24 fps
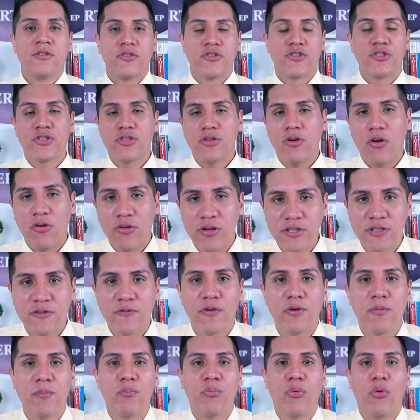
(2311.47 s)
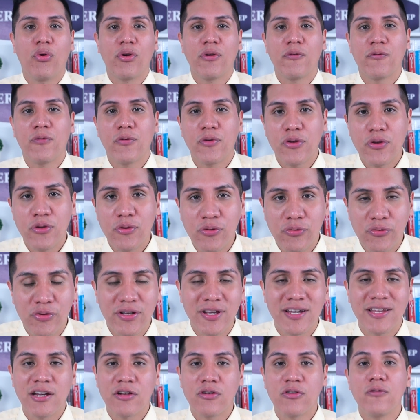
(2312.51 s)
So it's very important for you to
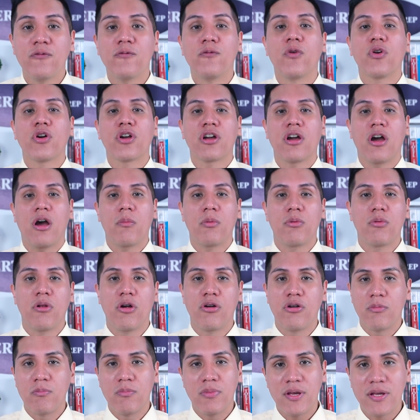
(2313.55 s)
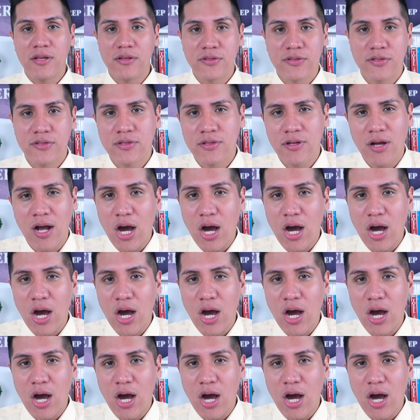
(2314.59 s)
get a good vocabulary base.